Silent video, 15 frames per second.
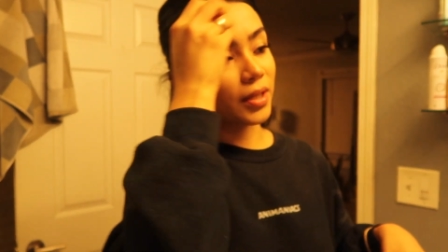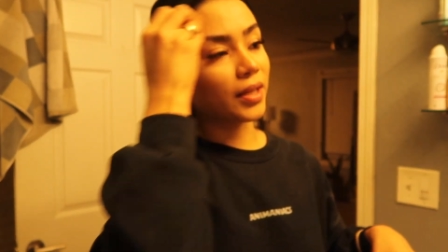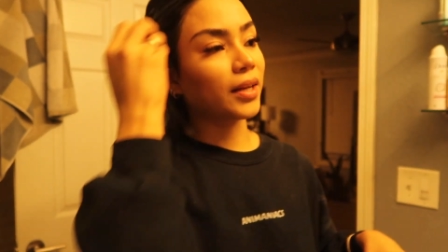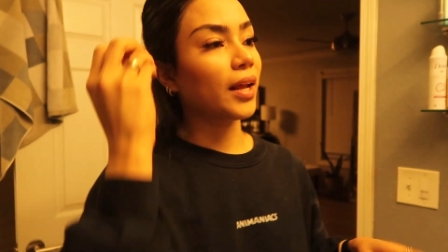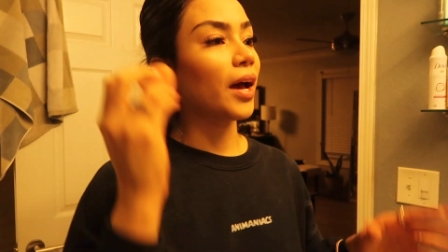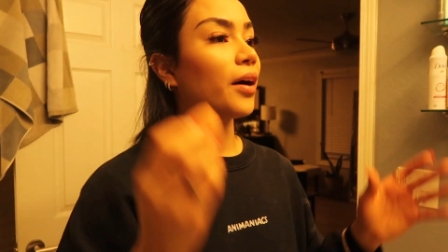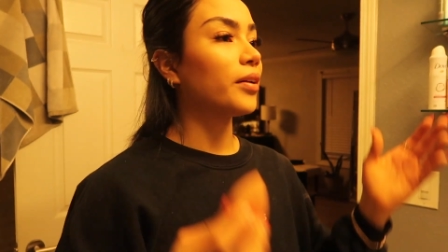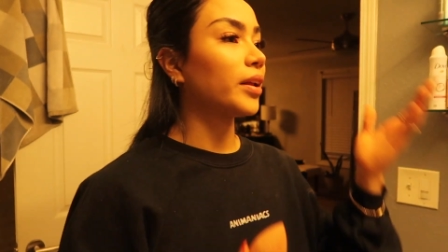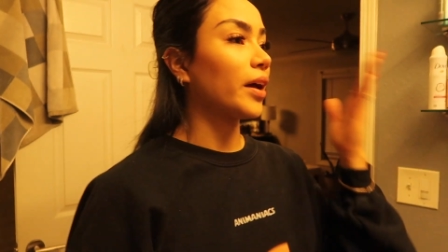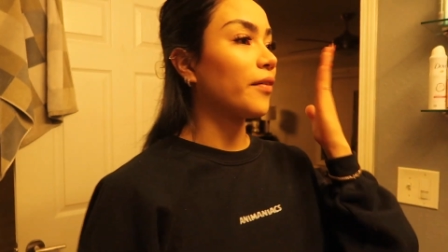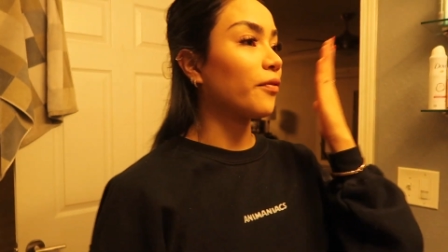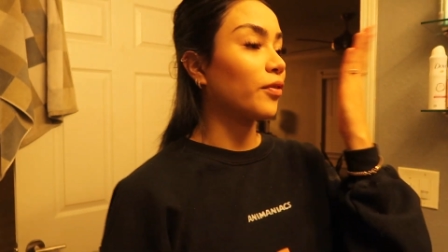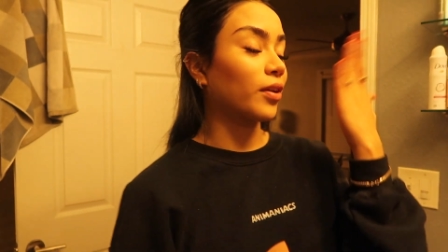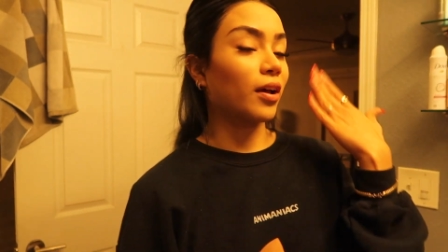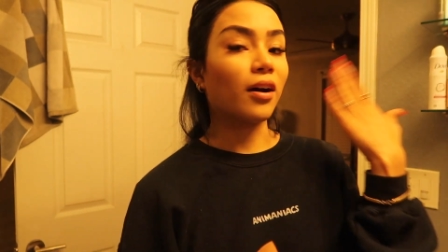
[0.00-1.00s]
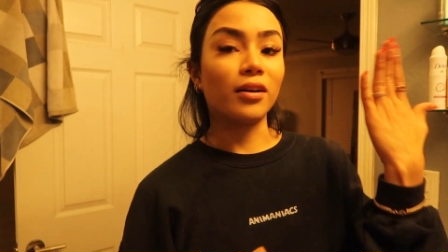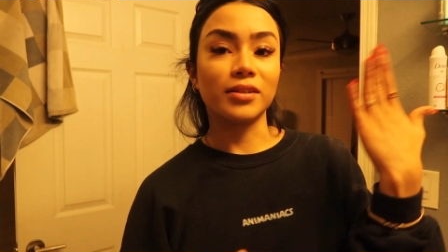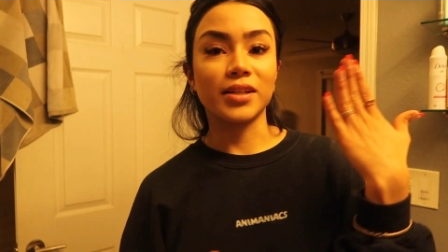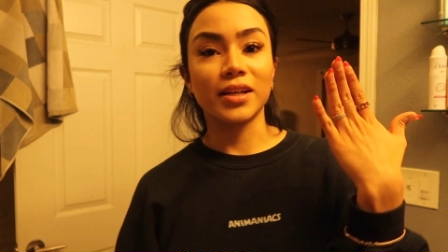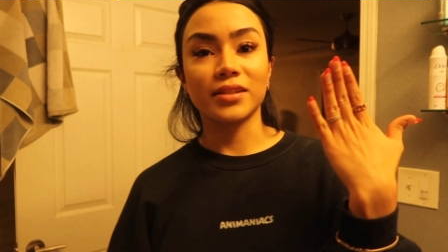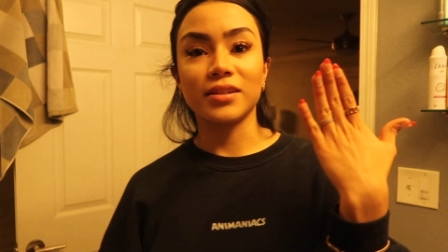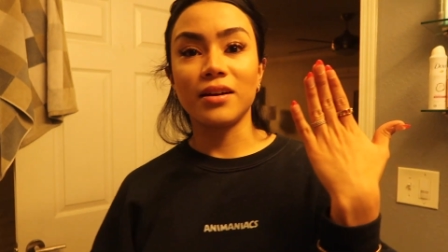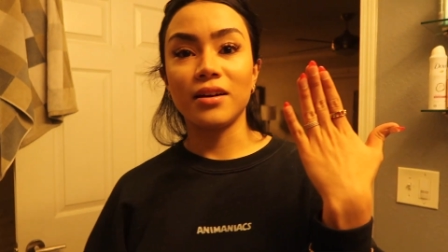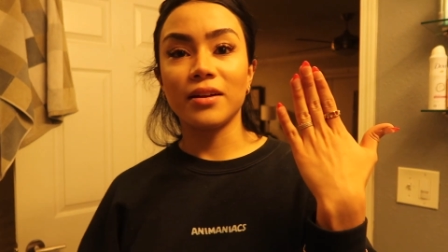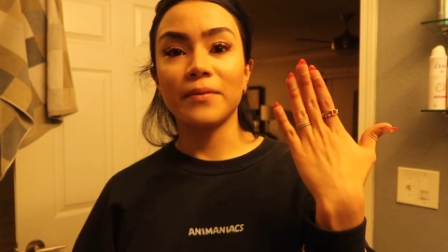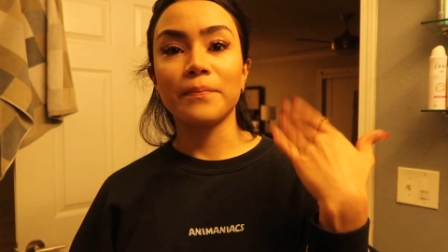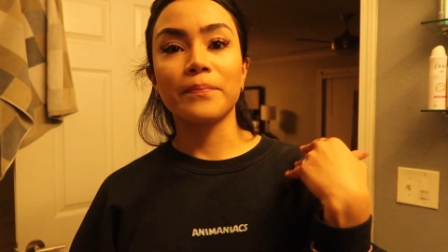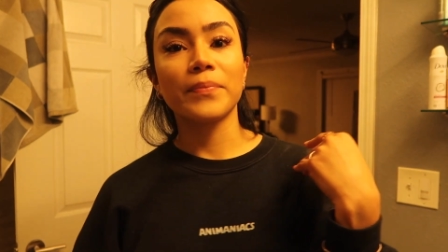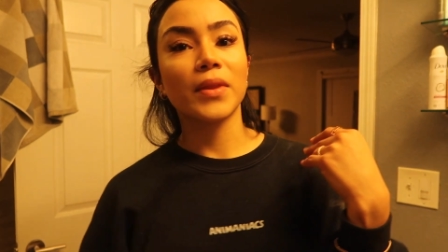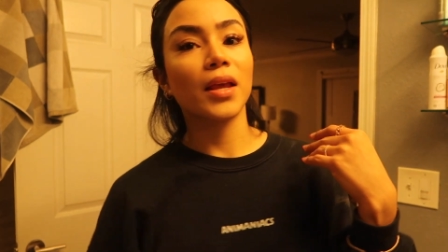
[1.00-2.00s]
and I only have one contact
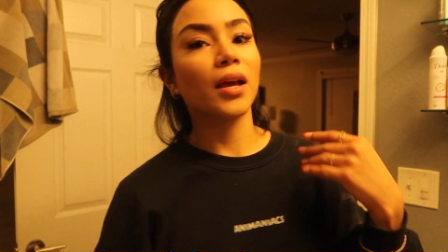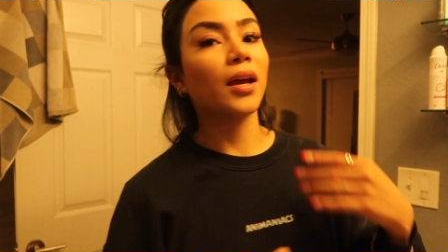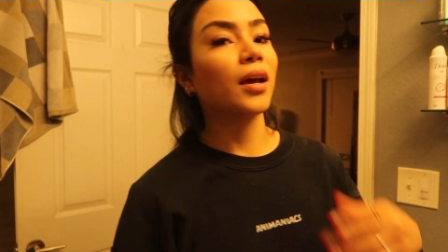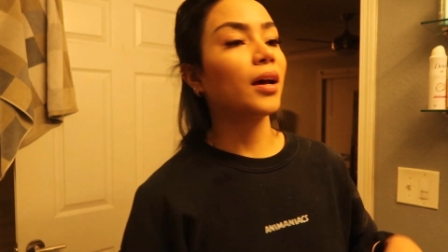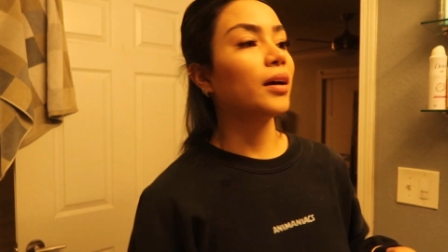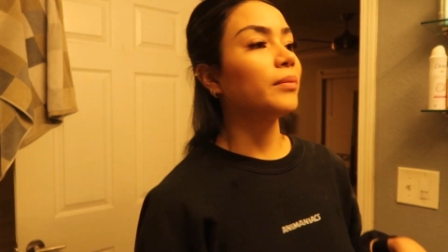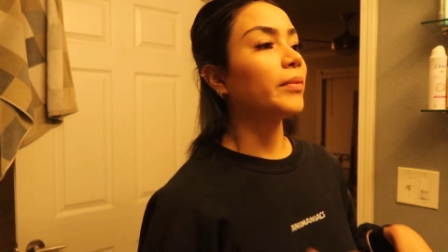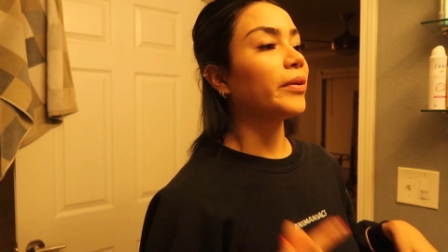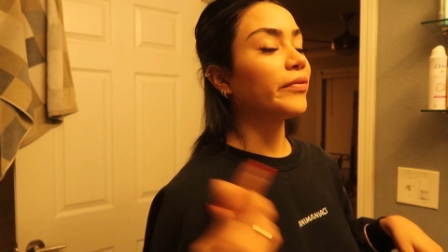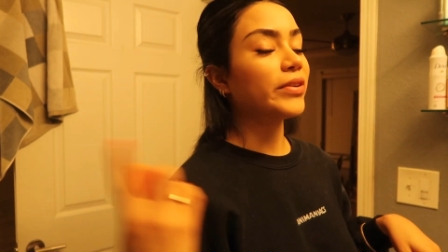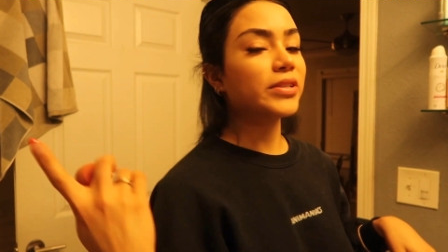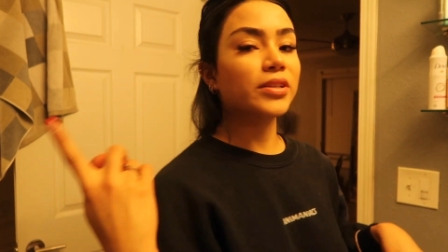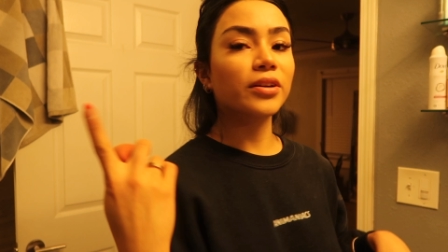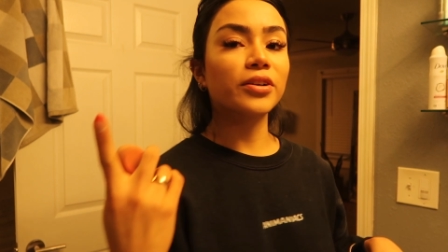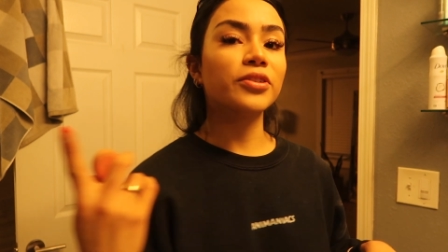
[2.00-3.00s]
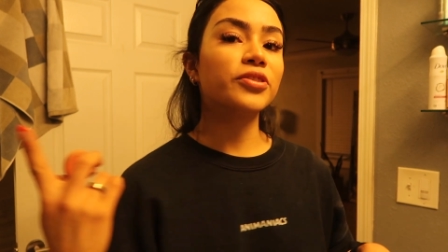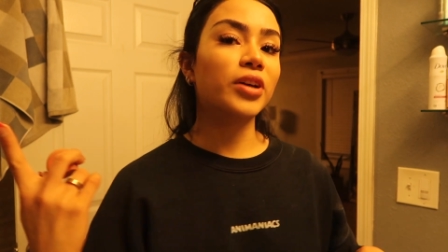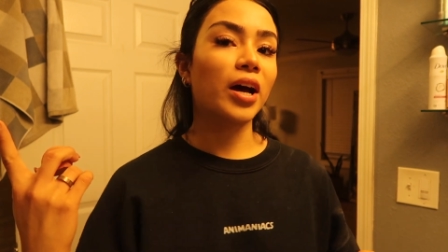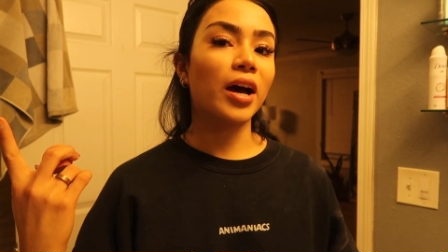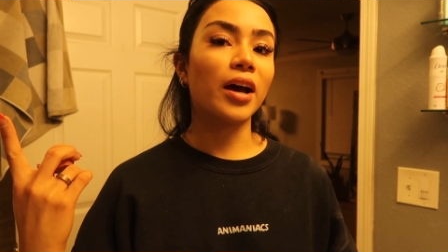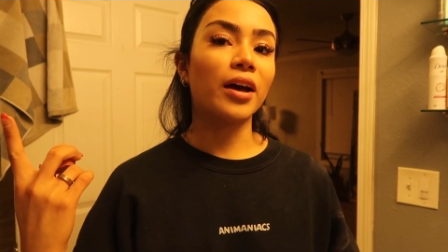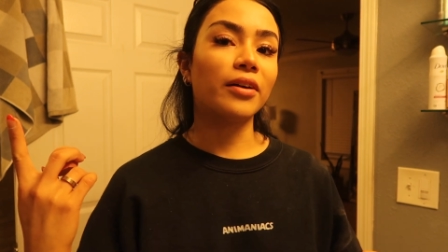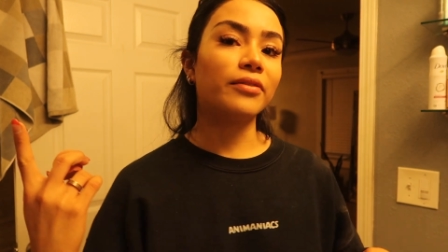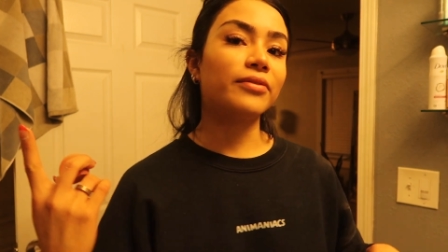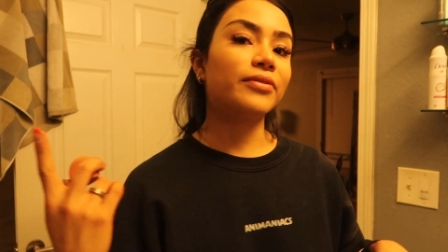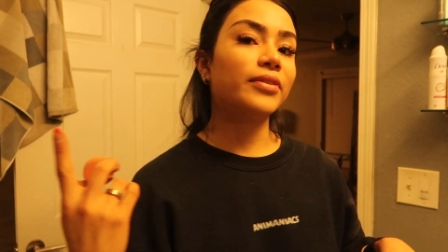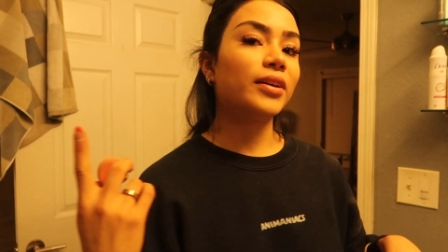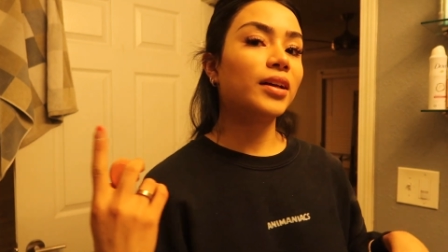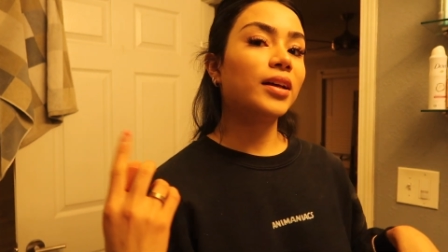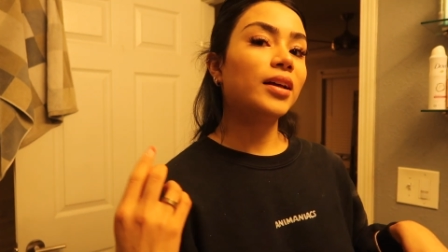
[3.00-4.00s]
on and my friends are gonna drive
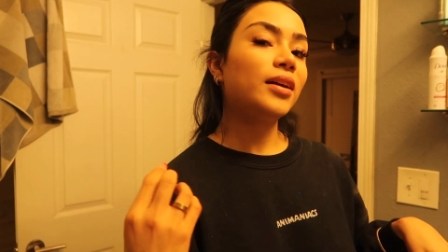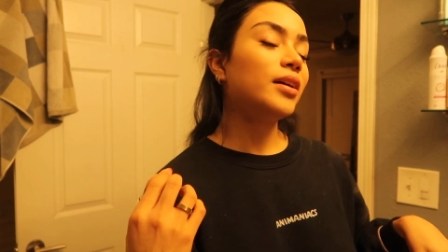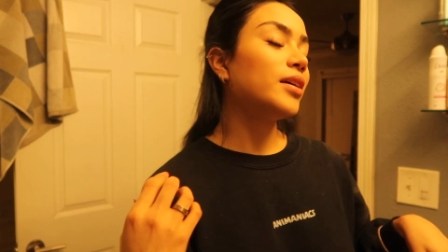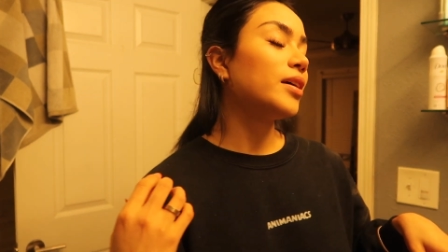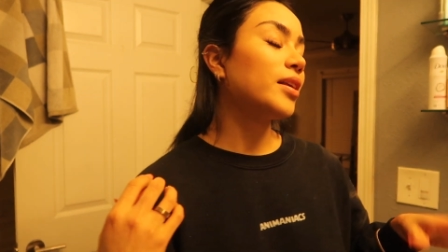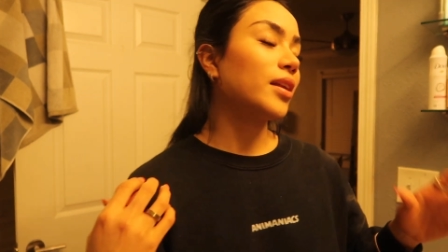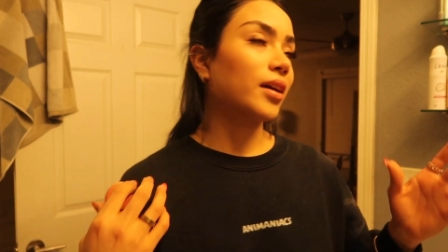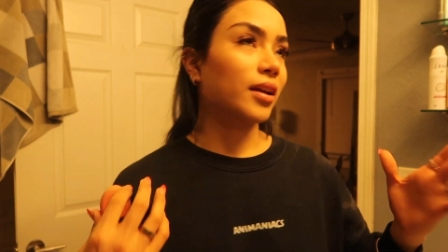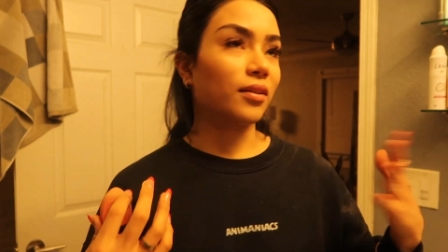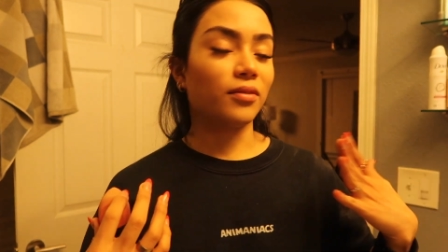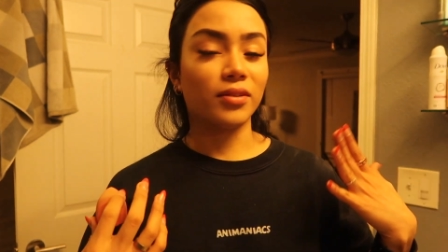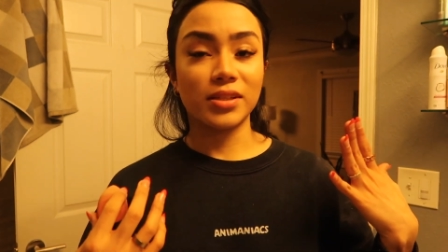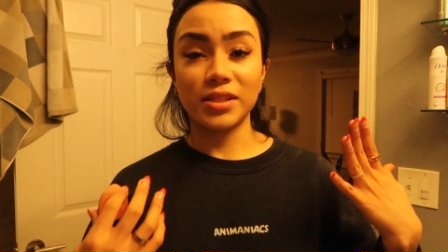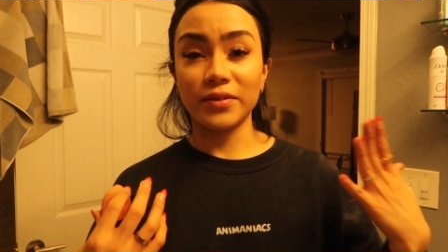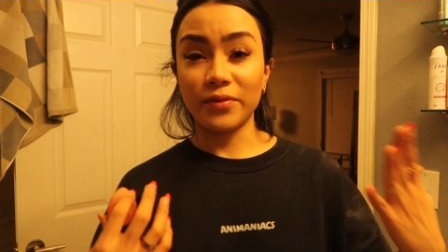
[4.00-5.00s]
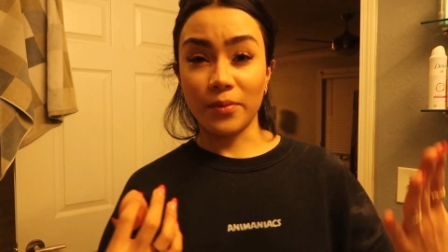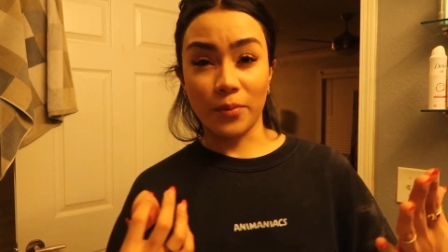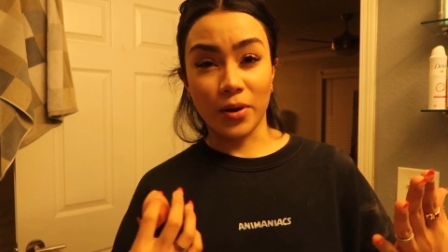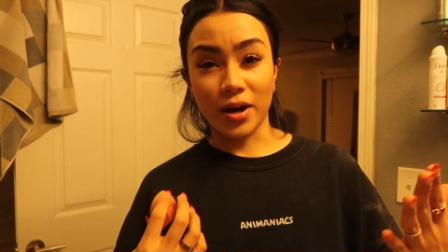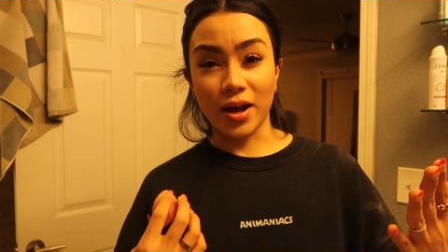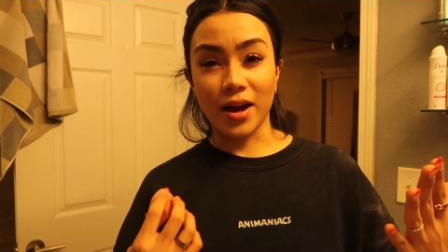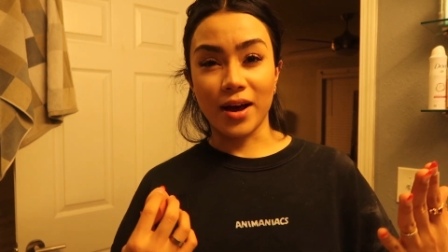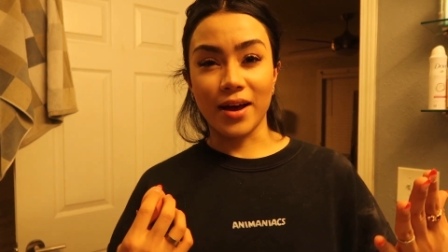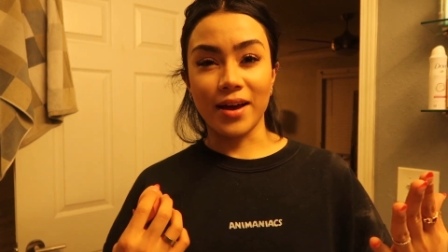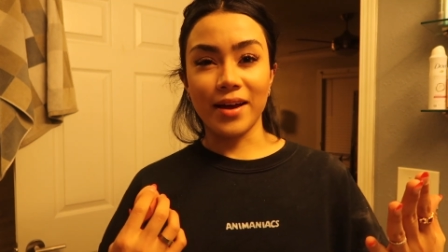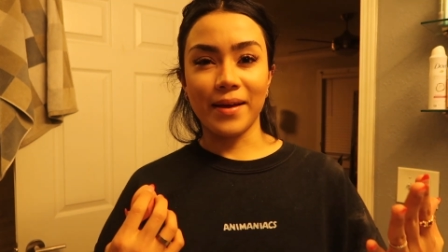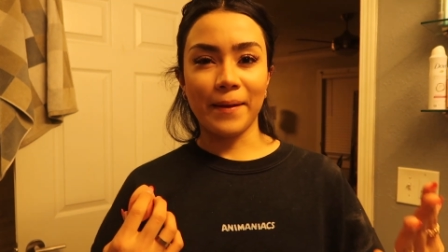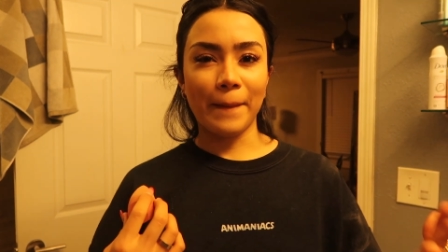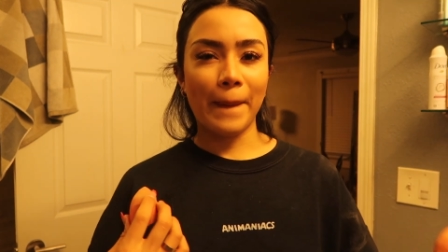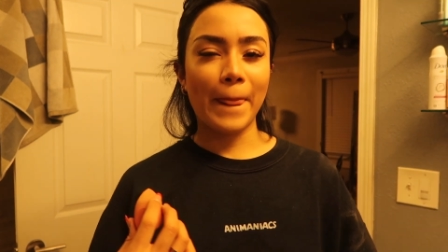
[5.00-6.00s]
and I can only see from one
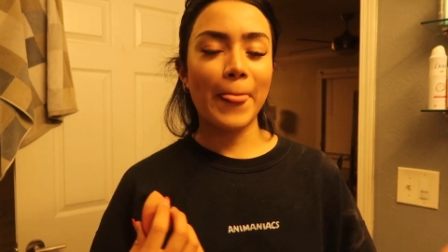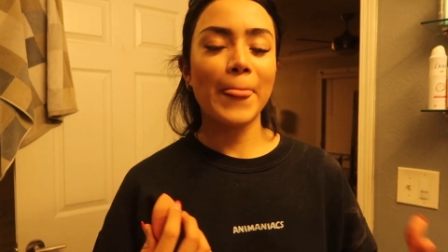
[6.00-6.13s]
eye.